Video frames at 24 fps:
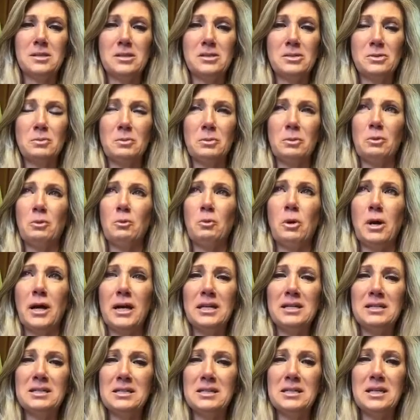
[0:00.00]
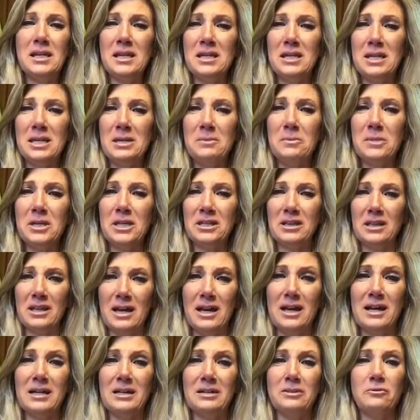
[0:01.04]
Is why did he keep me
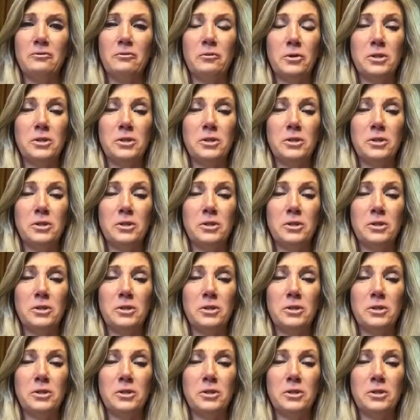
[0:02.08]
alive